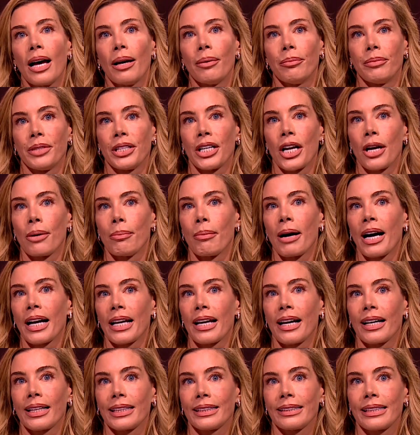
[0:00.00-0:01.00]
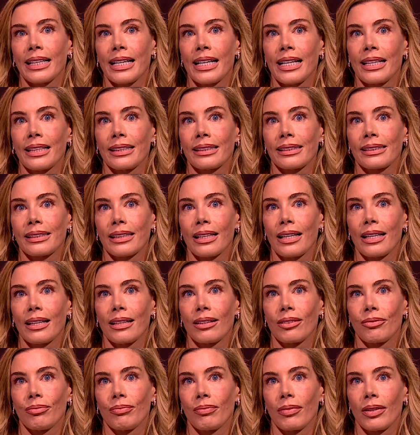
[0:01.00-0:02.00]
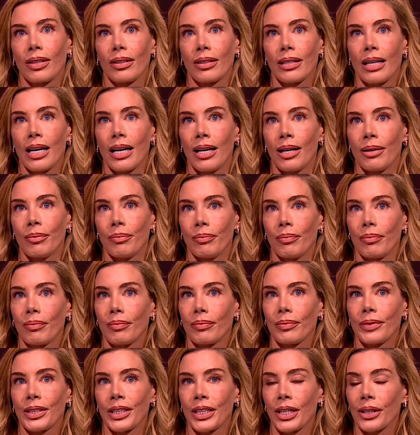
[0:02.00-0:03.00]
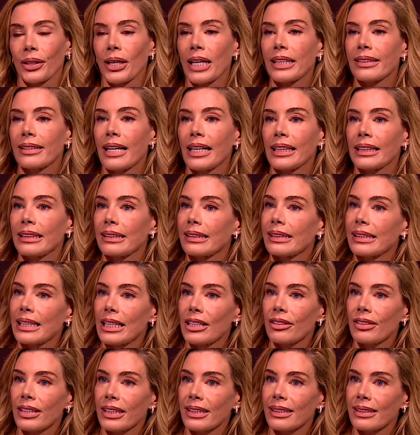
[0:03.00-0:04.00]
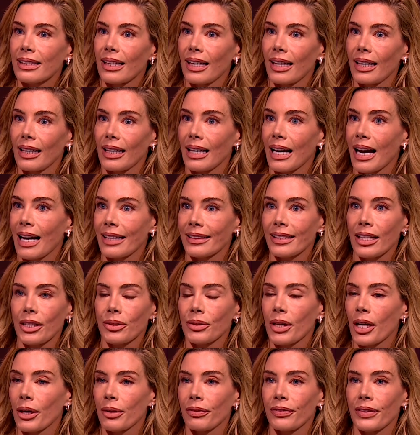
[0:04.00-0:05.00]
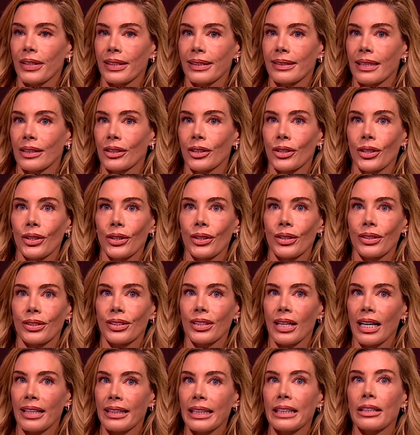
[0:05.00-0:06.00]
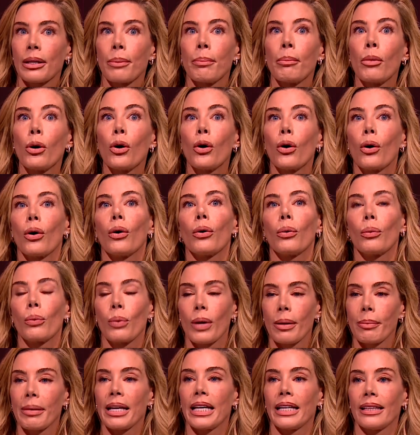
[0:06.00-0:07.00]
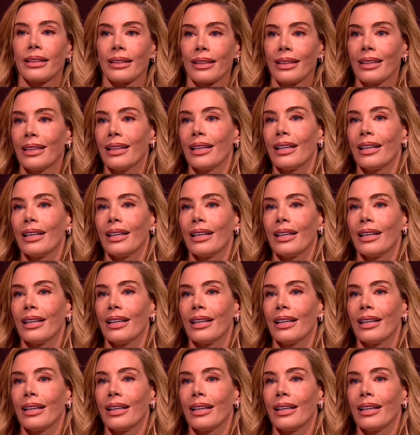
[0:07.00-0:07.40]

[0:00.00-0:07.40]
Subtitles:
you know, my ideas, you know, get taken seriously. I don't know if there's I think the more women